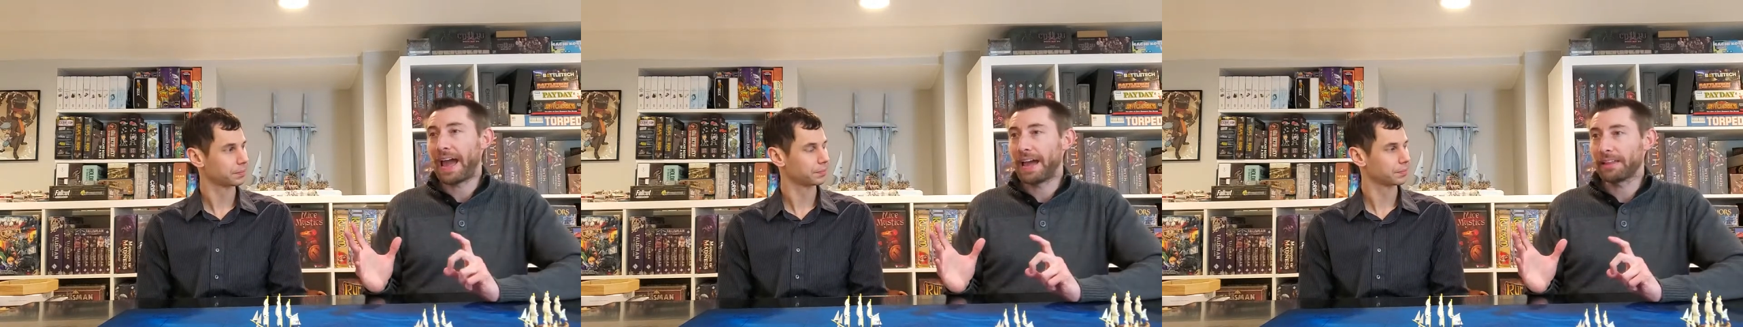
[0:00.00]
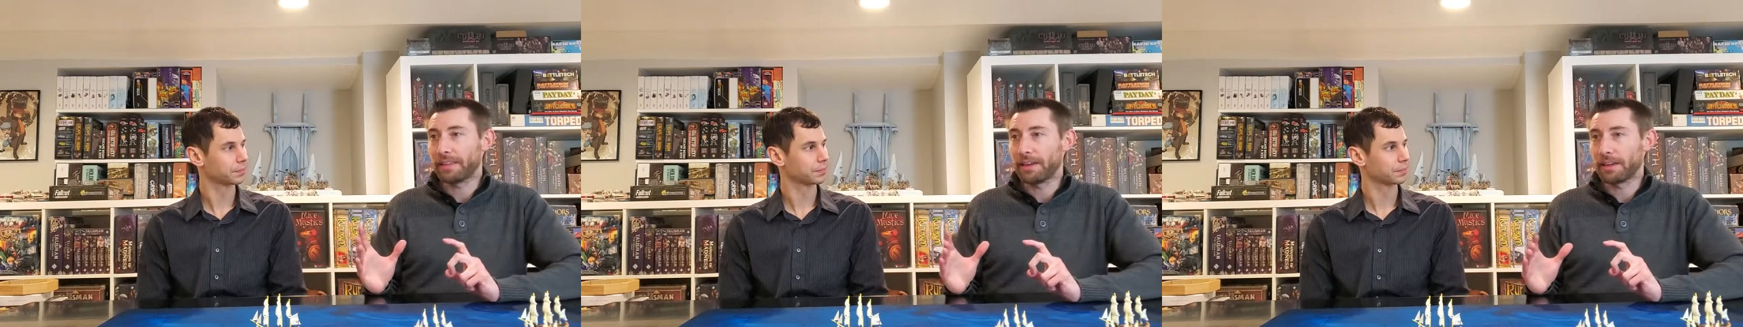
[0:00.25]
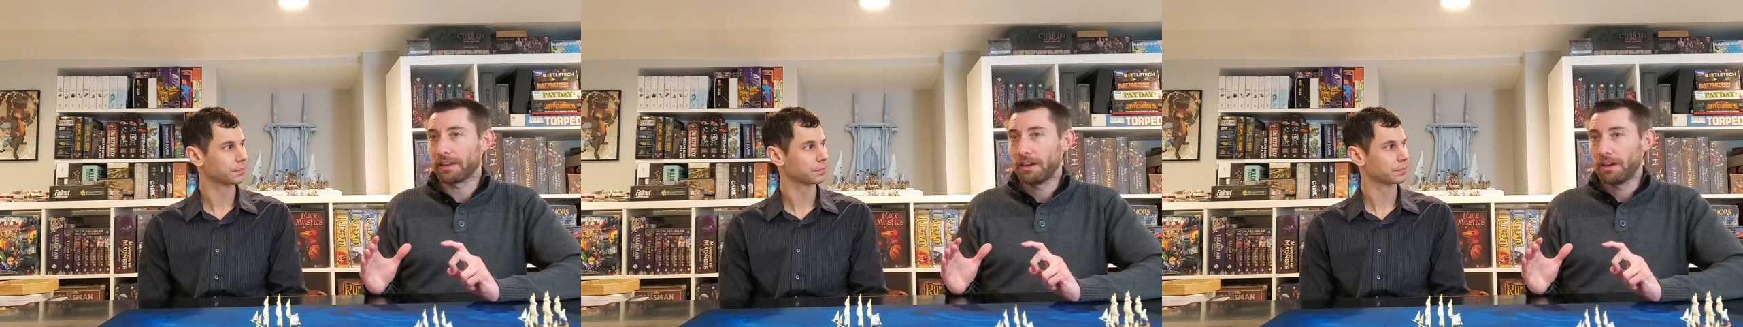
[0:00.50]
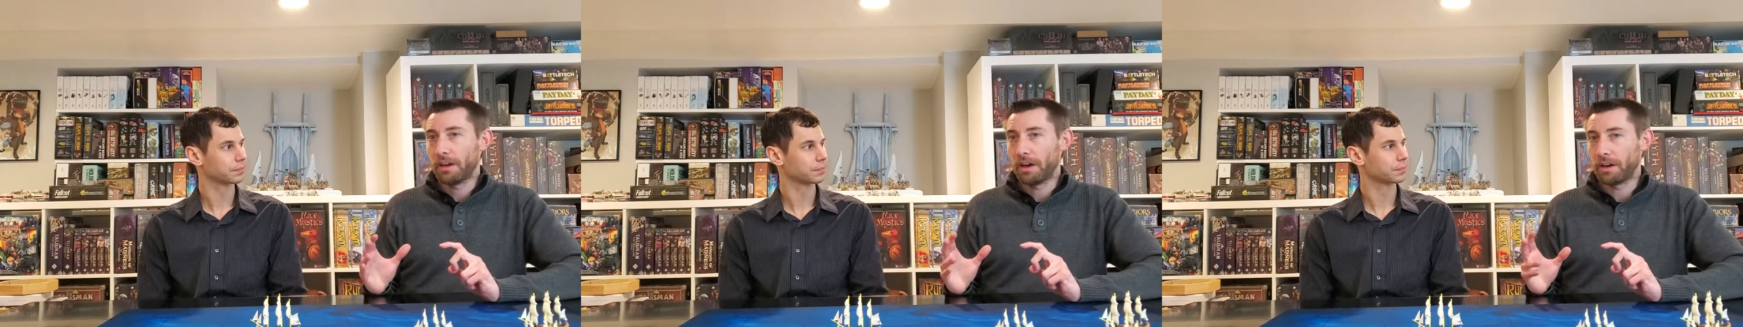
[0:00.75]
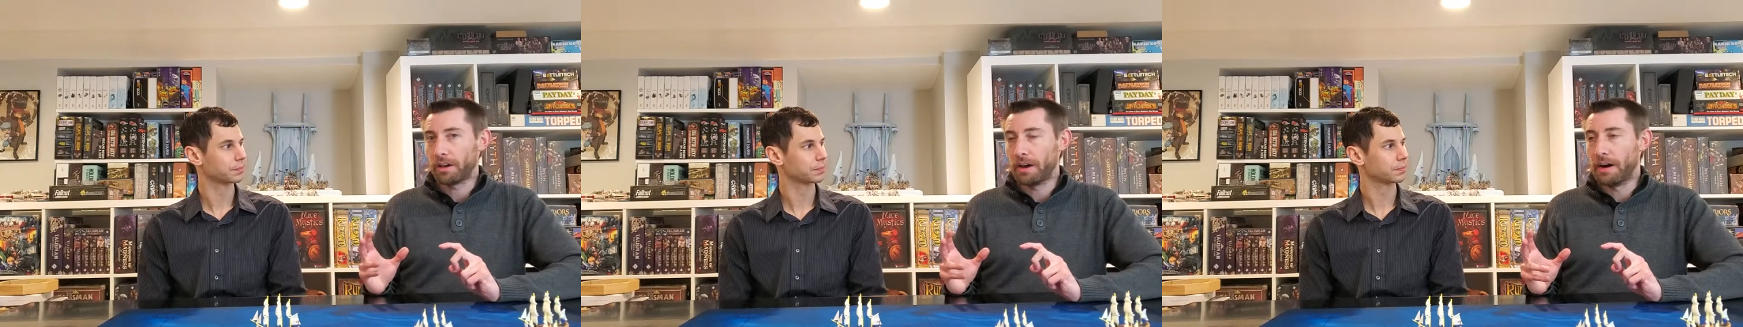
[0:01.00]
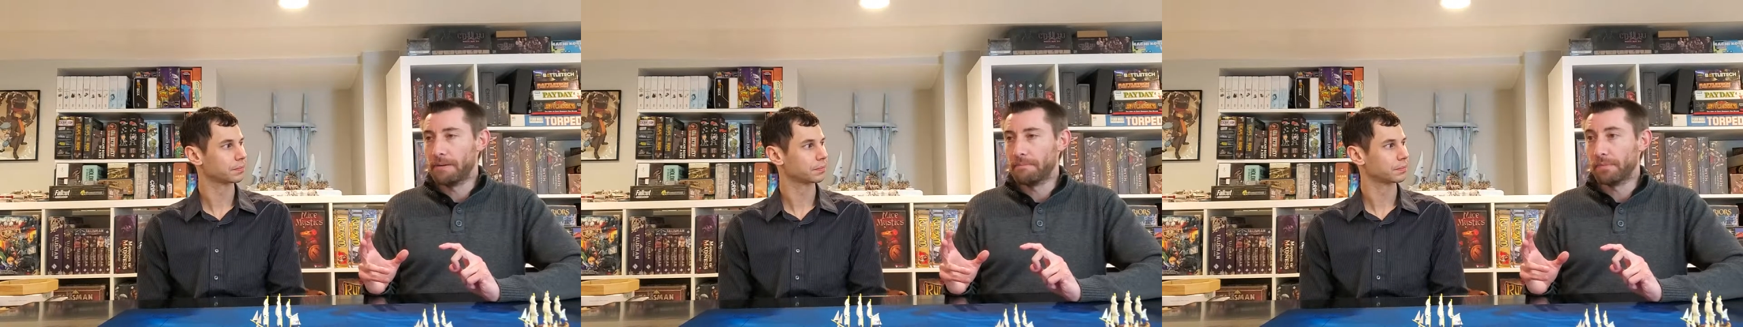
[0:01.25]
Speaker 1: like
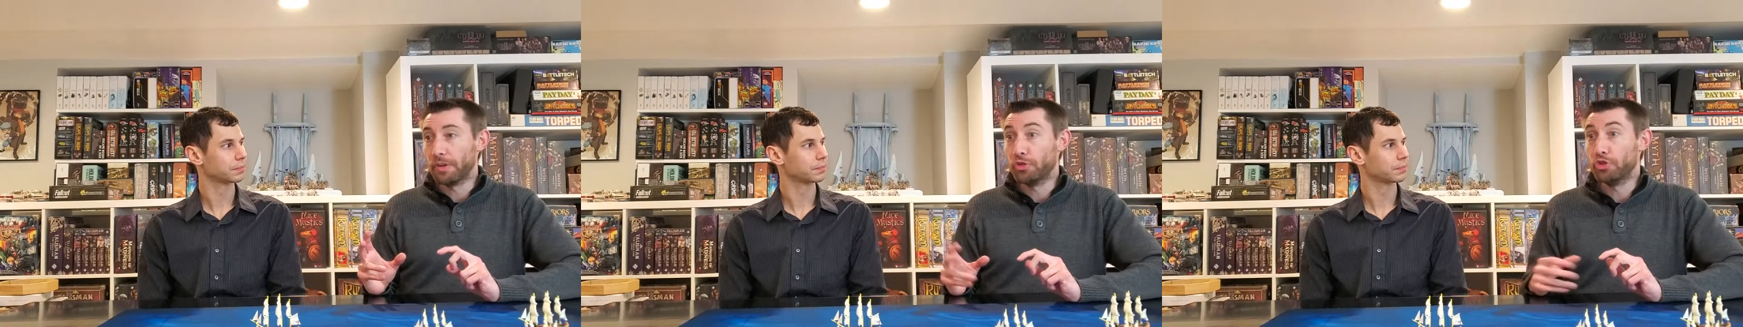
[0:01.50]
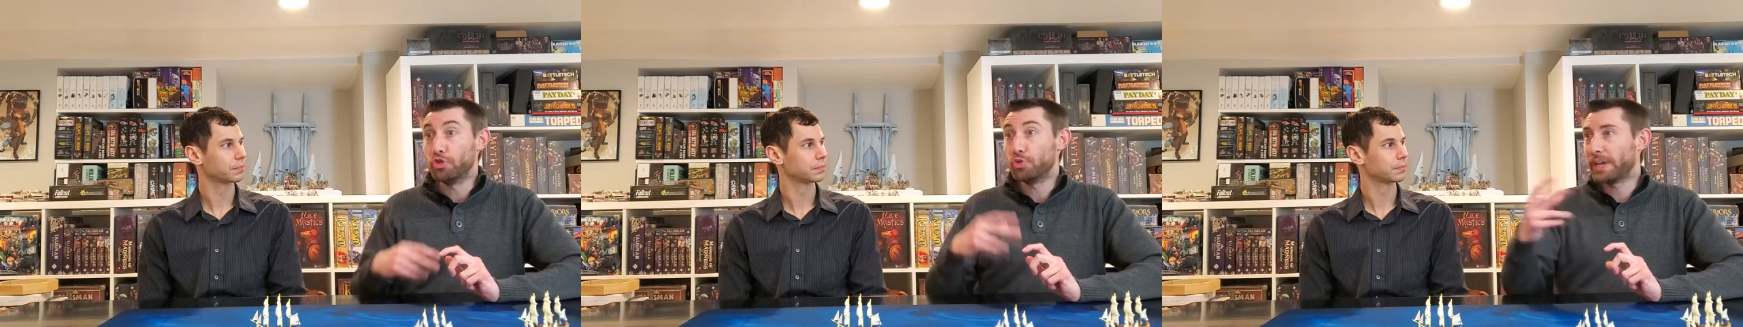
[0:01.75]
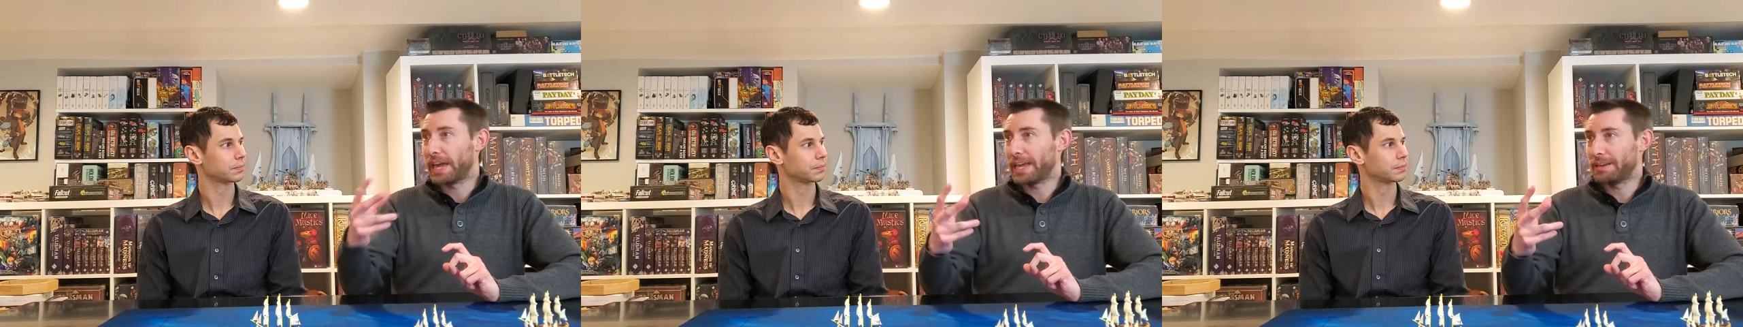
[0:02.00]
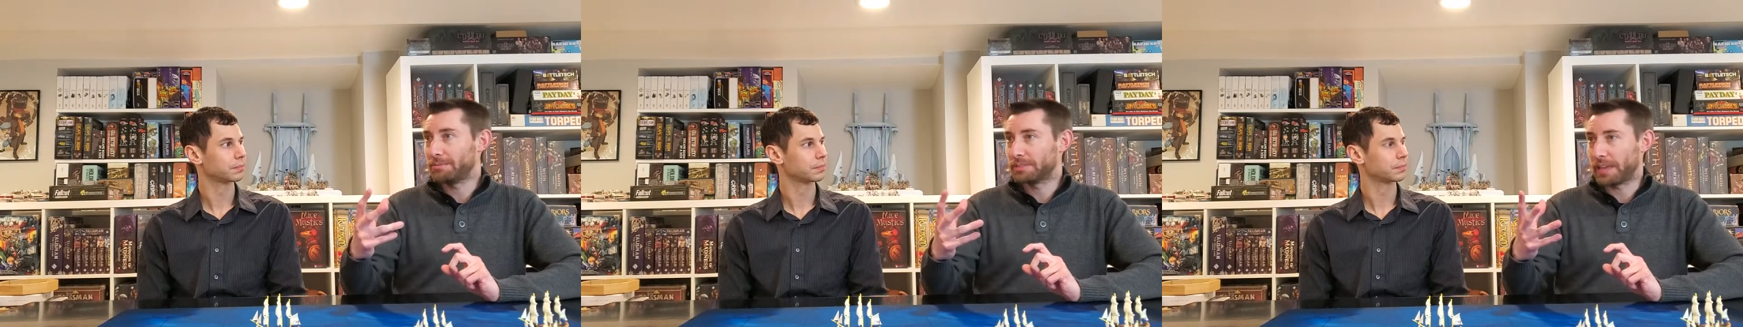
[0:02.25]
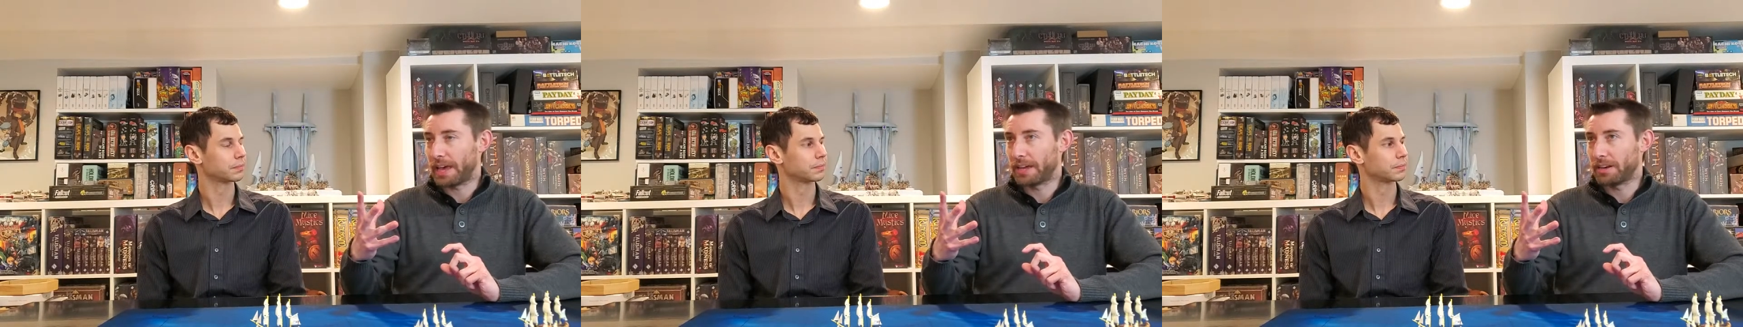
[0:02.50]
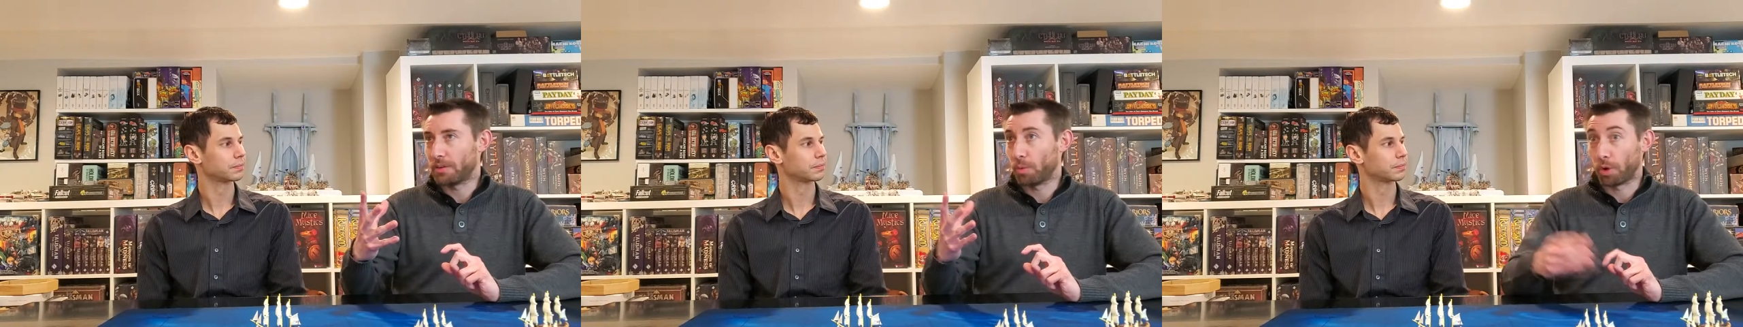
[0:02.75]
new games that were
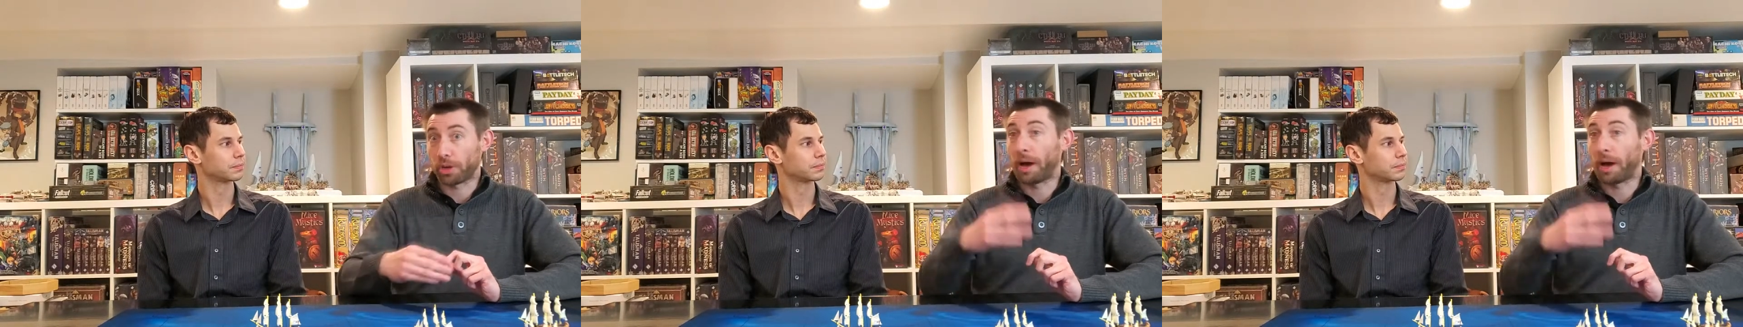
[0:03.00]
coming